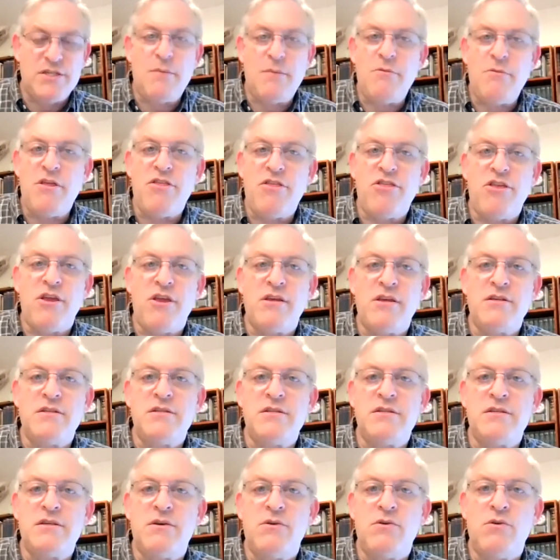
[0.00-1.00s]
but some of the
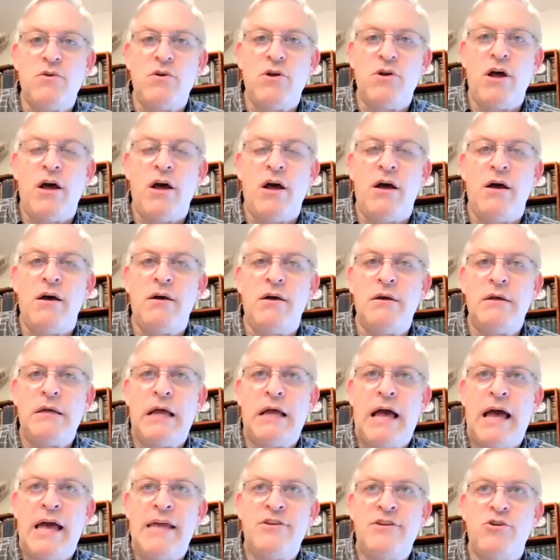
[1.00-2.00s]
things
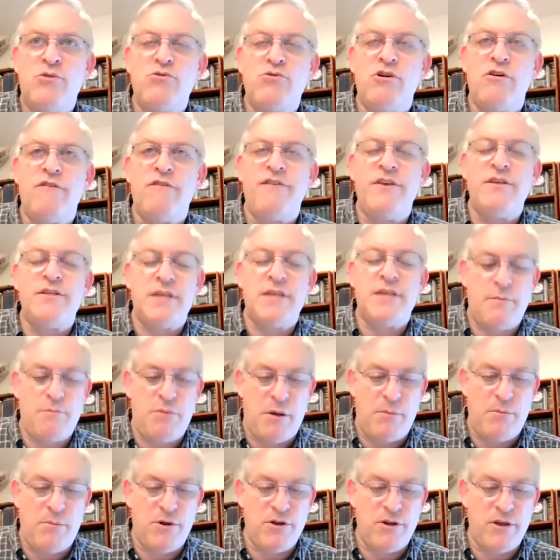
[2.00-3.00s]
uh, I don't know if he'd
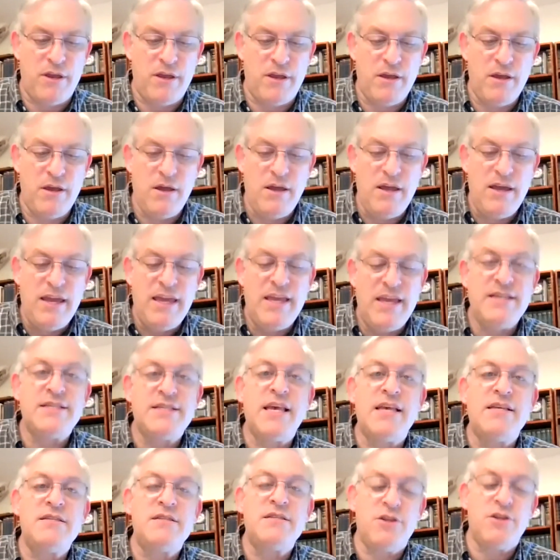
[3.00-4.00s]
say publicly. He
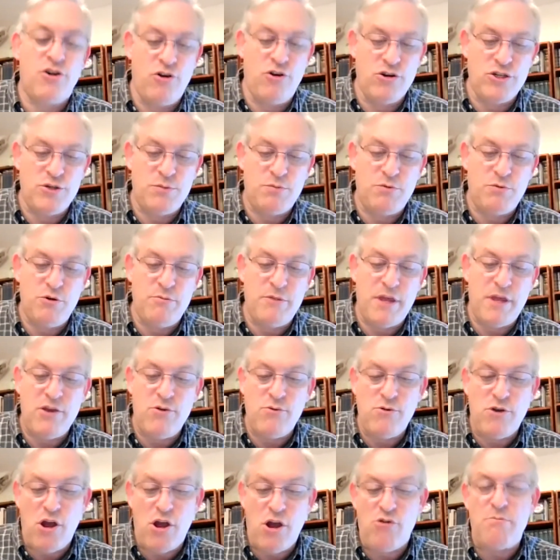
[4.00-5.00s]
says to Kirshblum
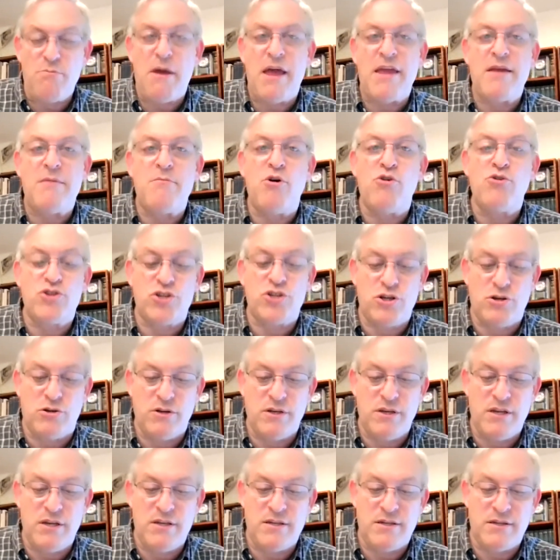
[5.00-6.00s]
that you know my
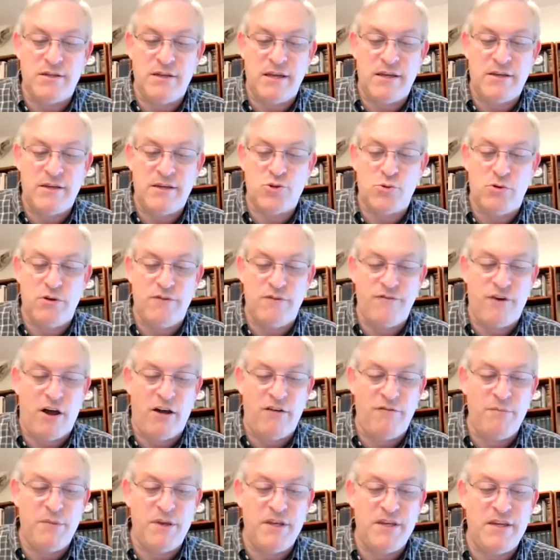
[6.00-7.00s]
emotional and intellectual
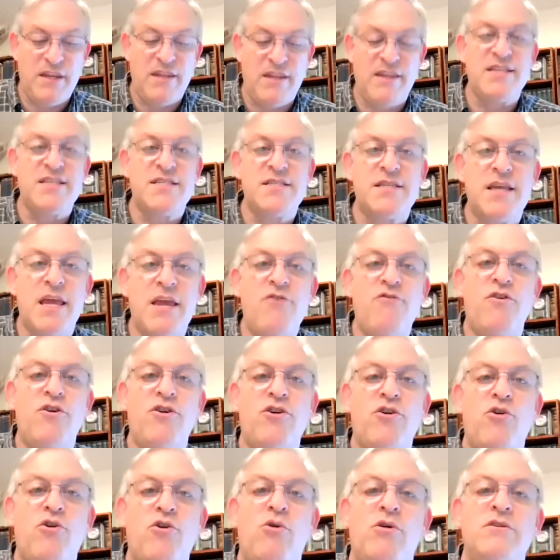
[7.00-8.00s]
involvement in the
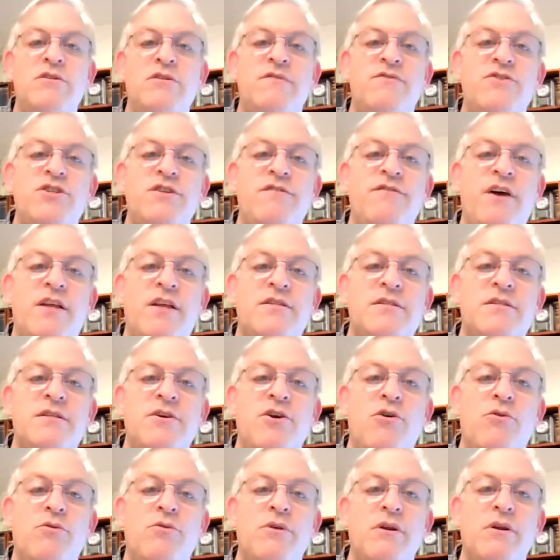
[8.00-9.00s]
sacred cause of Shivat
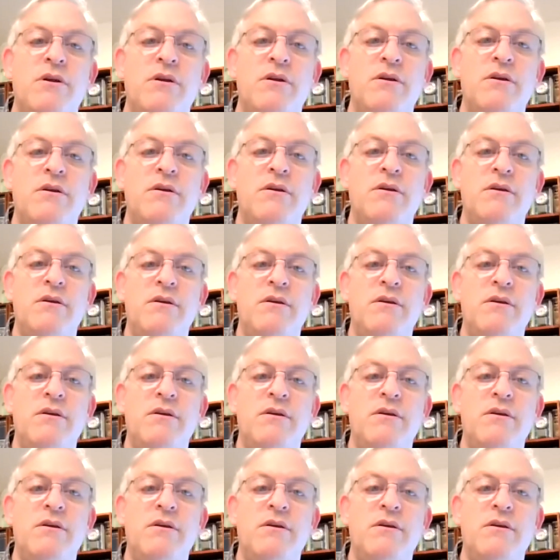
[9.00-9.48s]
Zion.